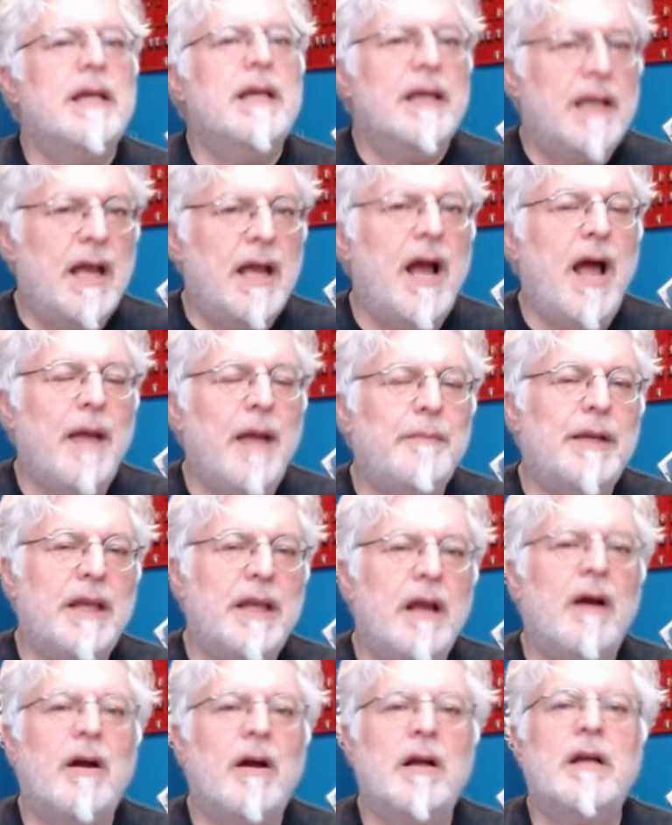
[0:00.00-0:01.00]
Comedy
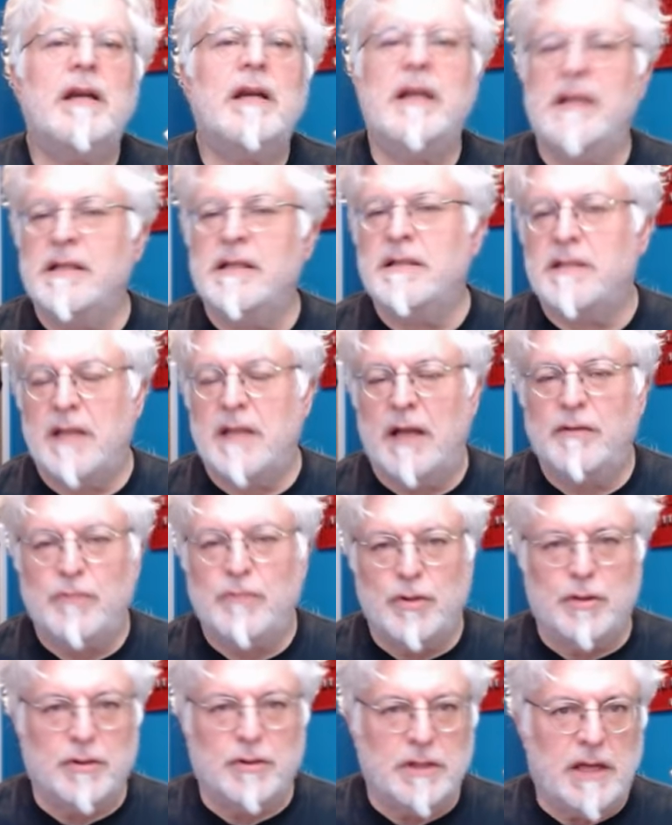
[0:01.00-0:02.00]
horror in South
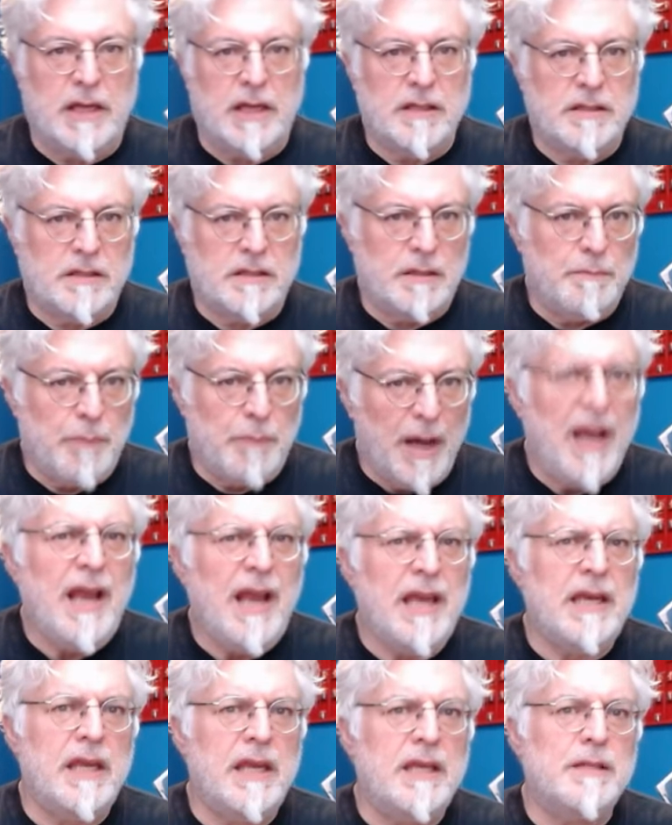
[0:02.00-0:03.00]
Jersey. It's The
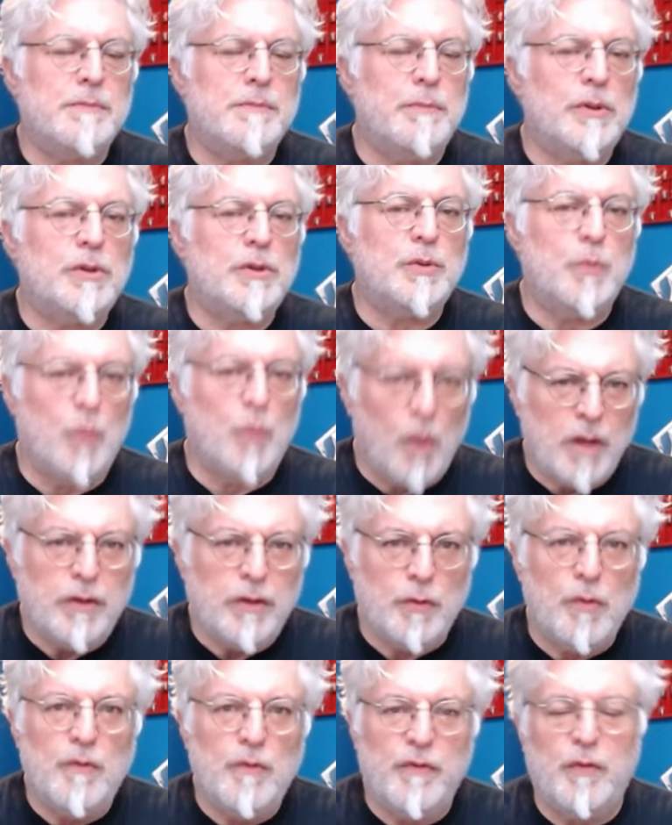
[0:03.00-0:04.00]
Pineys, books one
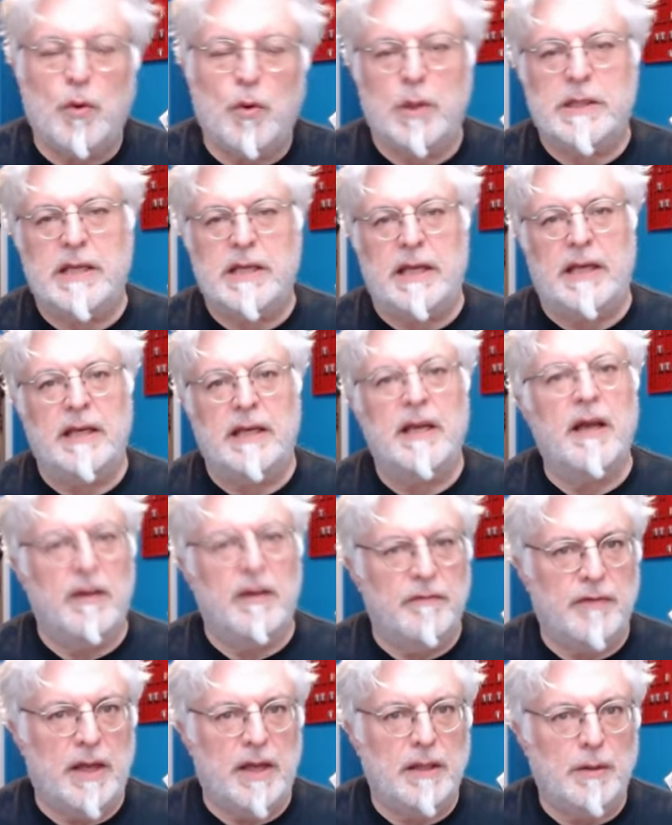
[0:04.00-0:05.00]
through fourteen,
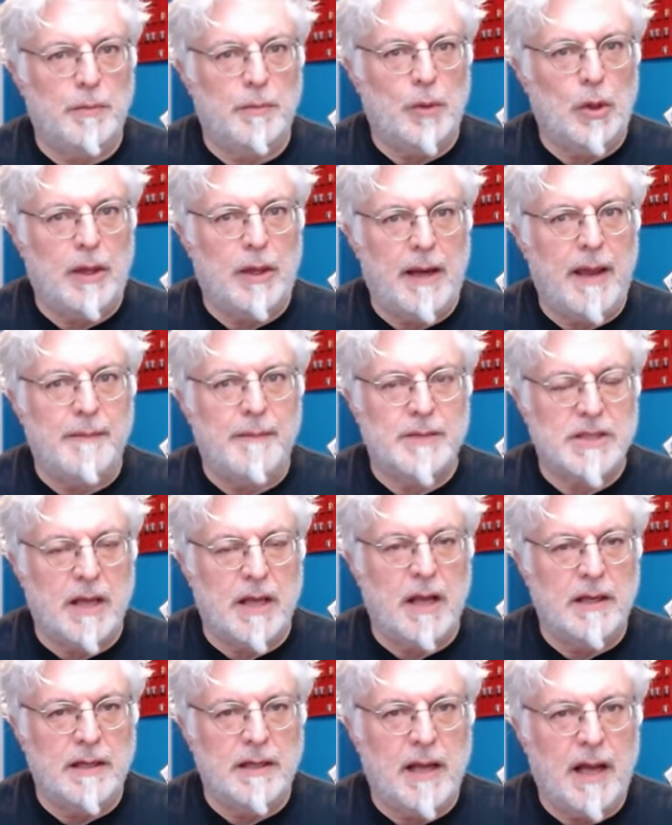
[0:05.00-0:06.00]
available at
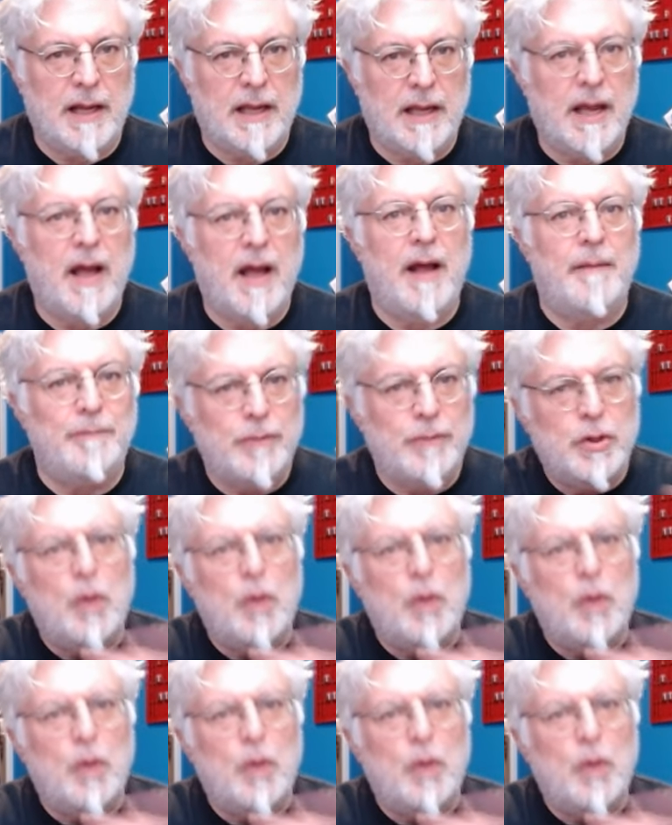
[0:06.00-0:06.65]
Amazon dot com.